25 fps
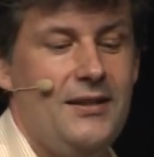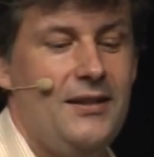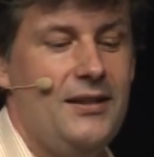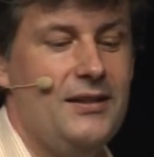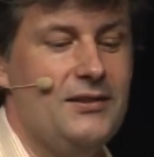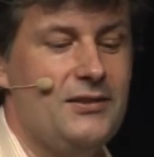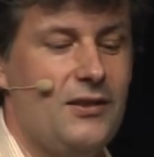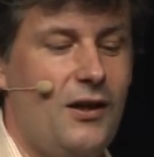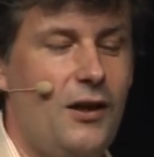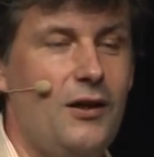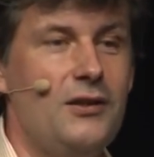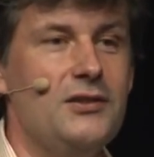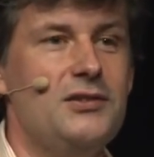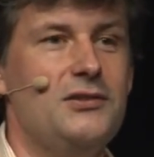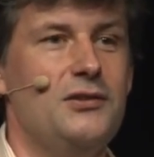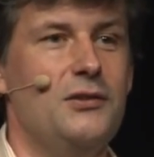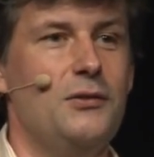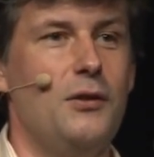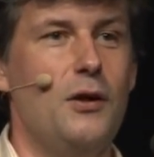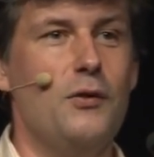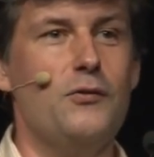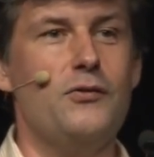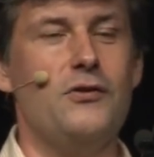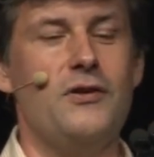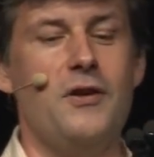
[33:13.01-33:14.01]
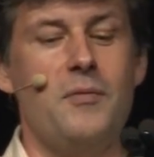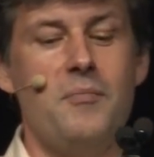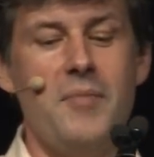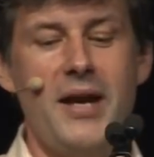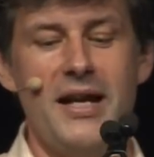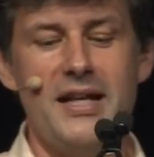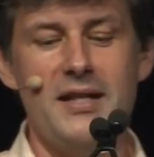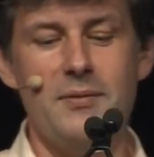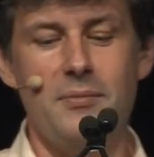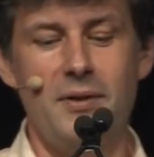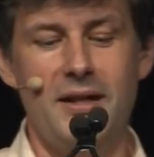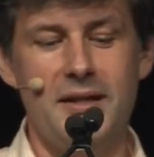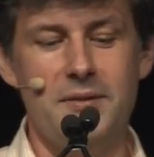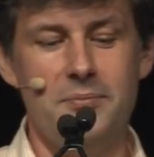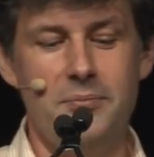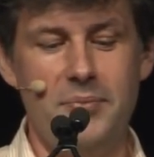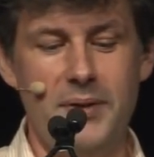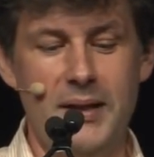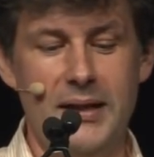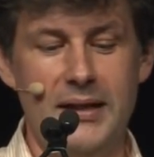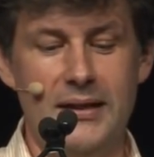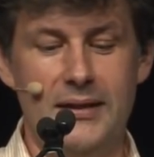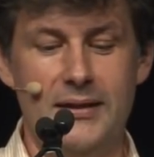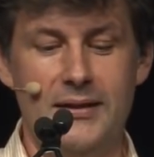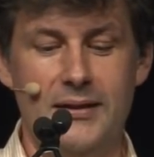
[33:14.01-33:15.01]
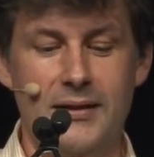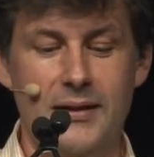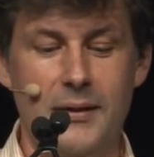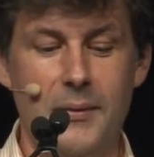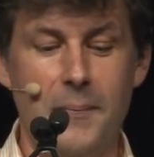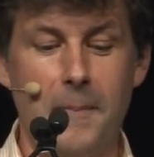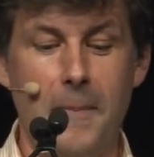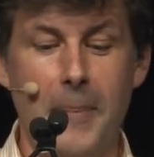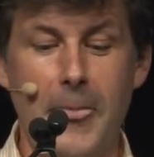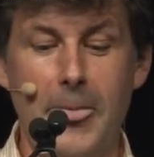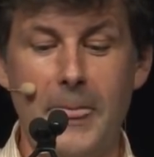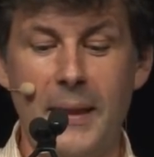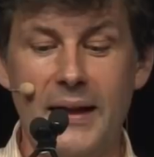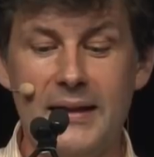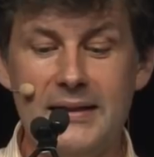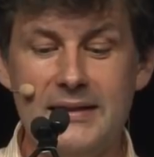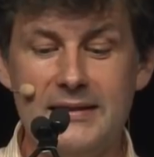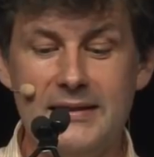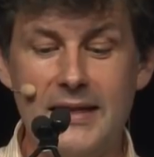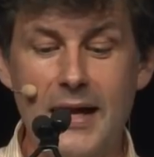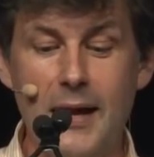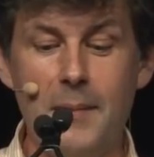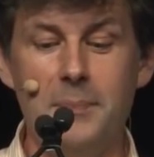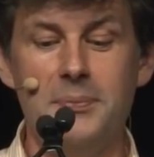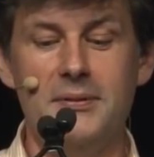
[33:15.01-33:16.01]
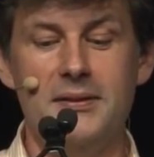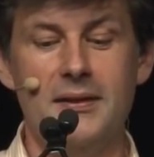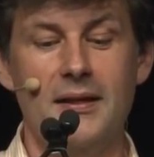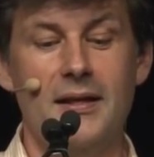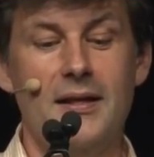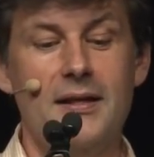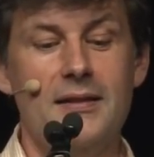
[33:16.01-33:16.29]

is also over a megabyte big, except